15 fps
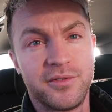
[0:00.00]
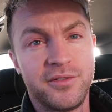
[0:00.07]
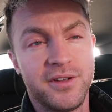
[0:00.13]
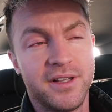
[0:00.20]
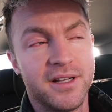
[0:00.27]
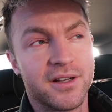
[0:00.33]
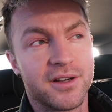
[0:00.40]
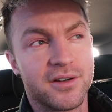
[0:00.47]

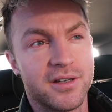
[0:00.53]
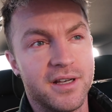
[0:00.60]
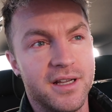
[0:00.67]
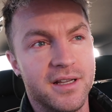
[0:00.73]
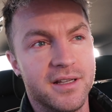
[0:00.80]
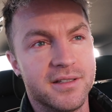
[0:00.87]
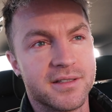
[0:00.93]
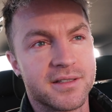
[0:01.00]
Phil
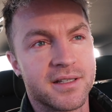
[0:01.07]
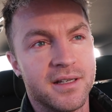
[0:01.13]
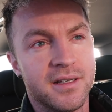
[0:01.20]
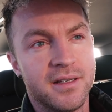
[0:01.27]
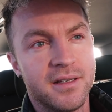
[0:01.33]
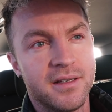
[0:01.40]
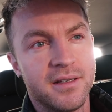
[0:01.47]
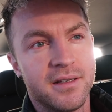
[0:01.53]
Lerney is
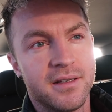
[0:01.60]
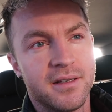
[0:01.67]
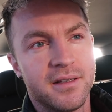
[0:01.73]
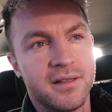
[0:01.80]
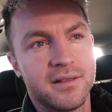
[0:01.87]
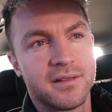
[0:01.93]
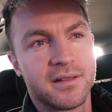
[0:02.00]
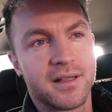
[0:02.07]

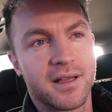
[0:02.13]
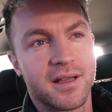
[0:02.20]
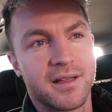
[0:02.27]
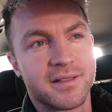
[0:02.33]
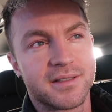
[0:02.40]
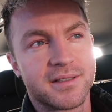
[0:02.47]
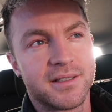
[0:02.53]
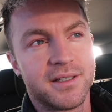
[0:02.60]

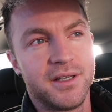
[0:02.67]
that